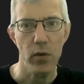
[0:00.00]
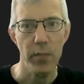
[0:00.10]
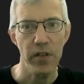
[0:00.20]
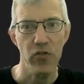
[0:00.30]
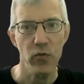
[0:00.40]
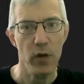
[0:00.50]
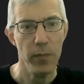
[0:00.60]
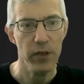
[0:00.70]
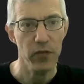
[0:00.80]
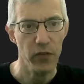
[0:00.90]
the web page
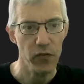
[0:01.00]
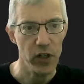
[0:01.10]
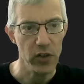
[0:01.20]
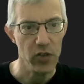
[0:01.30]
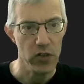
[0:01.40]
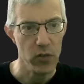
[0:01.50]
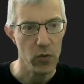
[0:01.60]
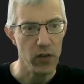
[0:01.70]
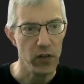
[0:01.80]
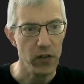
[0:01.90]
will be refreshed.
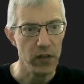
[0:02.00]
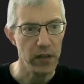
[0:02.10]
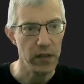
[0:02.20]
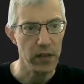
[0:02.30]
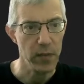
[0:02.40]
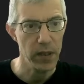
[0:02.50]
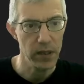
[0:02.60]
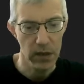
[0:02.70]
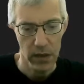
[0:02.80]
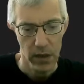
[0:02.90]
So if I write in the
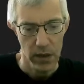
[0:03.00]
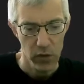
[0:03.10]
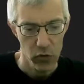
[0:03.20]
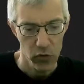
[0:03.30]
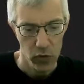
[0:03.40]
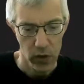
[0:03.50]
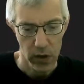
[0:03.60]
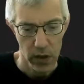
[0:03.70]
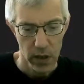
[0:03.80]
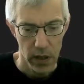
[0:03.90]
body the
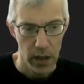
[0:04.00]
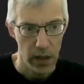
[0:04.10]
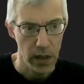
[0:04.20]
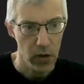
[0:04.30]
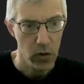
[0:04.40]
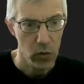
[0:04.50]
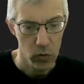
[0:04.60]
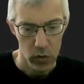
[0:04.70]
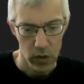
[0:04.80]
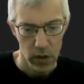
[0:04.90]
usual
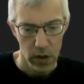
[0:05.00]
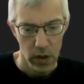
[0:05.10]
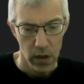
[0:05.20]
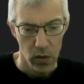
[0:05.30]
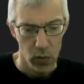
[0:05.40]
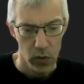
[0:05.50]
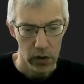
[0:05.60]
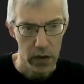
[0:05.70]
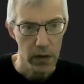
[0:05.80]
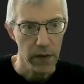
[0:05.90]
hello
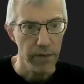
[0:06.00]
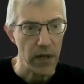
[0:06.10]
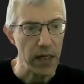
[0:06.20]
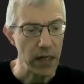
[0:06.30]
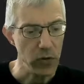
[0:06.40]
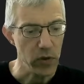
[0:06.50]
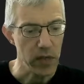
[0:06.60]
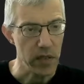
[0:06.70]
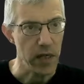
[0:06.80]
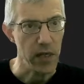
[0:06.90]
world and I
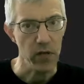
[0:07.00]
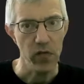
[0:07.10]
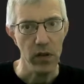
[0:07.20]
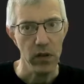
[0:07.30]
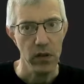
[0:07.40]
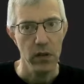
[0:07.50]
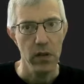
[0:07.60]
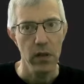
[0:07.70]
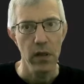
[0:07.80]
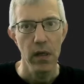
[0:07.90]
do a save,
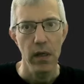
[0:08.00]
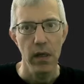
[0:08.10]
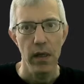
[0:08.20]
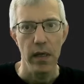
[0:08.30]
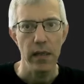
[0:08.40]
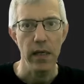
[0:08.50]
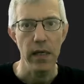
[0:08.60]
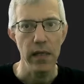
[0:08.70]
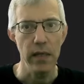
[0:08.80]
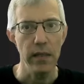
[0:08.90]

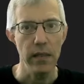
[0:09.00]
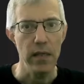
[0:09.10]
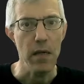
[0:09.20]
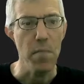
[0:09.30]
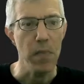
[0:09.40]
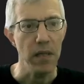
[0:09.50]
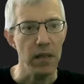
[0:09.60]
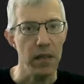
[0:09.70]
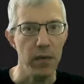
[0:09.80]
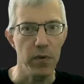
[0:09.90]
then it
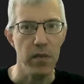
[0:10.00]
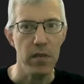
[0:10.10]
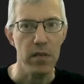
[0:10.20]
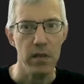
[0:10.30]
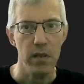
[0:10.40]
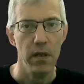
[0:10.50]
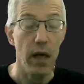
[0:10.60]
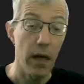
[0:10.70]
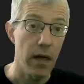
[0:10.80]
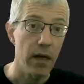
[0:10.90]
immediately appears
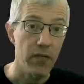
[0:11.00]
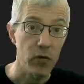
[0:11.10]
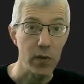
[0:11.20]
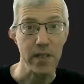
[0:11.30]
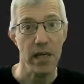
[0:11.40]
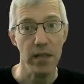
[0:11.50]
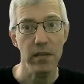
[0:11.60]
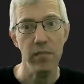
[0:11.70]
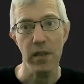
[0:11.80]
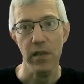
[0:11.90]
after 1
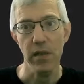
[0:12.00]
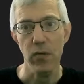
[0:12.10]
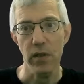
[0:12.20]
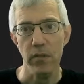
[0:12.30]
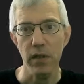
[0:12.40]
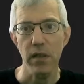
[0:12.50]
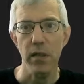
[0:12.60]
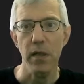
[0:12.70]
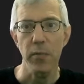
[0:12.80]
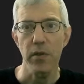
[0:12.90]
second, but quite
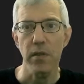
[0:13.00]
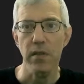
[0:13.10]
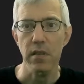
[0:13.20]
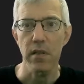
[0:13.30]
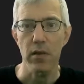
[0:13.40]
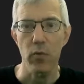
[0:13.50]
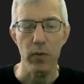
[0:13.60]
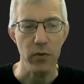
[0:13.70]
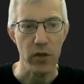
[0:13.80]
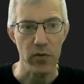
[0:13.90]
immediately appears in the
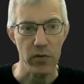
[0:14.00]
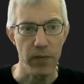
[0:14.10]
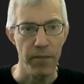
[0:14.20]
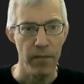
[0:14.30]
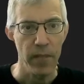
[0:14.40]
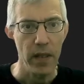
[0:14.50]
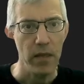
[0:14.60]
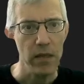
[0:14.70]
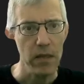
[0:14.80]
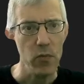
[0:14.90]
web browser.
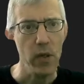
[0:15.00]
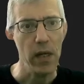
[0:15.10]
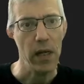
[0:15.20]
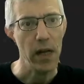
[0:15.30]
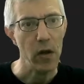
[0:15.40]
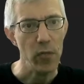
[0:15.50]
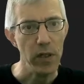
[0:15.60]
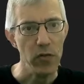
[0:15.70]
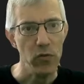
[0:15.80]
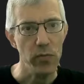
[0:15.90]
This will allow
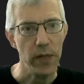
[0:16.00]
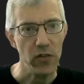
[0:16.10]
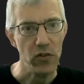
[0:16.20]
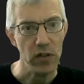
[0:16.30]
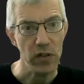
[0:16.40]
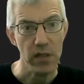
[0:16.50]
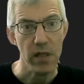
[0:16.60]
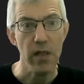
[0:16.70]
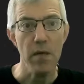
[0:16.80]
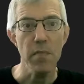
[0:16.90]
me to make
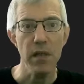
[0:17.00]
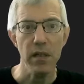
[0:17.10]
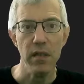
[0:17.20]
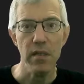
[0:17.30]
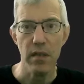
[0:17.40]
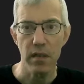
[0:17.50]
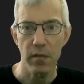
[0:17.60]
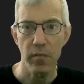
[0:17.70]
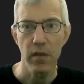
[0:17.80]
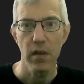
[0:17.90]
changes and immediately see
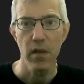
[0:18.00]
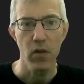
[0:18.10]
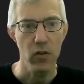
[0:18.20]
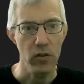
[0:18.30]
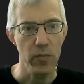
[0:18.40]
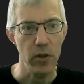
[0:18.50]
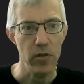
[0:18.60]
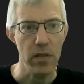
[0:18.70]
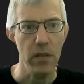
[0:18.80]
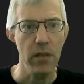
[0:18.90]
them on the
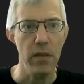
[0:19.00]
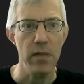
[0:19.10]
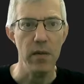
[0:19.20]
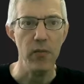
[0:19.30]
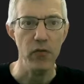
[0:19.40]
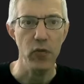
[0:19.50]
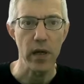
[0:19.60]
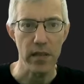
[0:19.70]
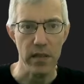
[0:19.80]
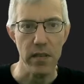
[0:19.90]
browser. Some of you
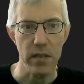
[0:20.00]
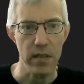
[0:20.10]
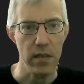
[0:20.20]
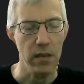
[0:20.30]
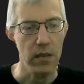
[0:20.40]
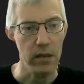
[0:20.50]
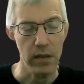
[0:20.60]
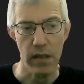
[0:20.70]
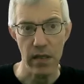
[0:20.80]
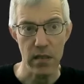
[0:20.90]
asked this
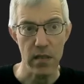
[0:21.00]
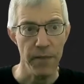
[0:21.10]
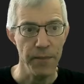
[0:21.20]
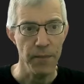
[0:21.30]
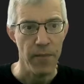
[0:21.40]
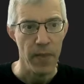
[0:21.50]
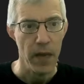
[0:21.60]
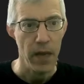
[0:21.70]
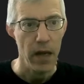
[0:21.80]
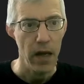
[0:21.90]
in class.
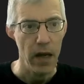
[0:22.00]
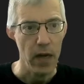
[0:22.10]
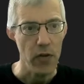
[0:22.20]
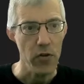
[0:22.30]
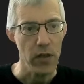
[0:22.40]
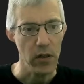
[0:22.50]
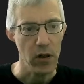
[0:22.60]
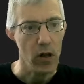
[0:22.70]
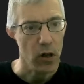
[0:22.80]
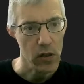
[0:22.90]
You
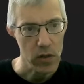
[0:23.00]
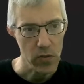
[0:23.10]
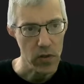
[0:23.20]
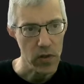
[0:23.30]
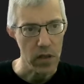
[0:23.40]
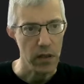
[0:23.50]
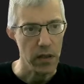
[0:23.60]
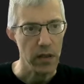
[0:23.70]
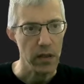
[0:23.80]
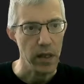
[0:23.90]
can also
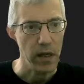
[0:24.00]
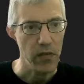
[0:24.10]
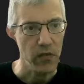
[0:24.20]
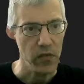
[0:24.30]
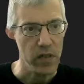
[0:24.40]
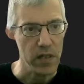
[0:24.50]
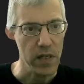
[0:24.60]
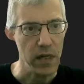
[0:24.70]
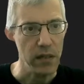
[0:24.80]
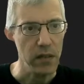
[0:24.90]
see that I've
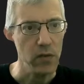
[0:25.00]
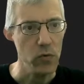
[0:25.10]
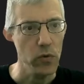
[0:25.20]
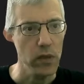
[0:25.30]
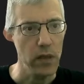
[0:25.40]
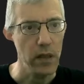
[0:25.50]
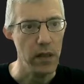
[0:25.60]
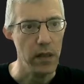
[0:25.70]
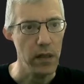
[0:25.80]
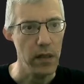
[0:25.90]
started with
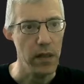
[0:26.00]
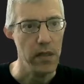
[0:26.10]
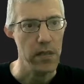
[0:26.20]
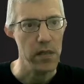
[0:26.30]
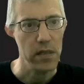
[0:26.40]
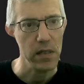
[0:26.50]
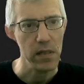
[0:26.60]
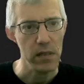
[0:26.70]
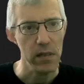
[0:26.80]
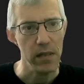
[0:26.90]
a
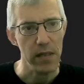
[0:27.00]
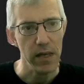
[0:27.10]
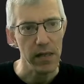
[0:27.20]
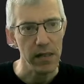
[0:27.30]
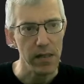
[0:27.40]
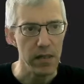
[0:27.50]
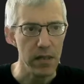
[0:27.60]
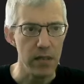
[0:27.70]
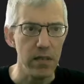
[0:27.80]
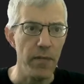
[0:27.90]
CSS, a style
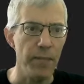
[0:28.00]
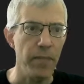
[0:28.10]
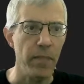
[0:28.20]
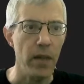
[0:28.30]
CSS,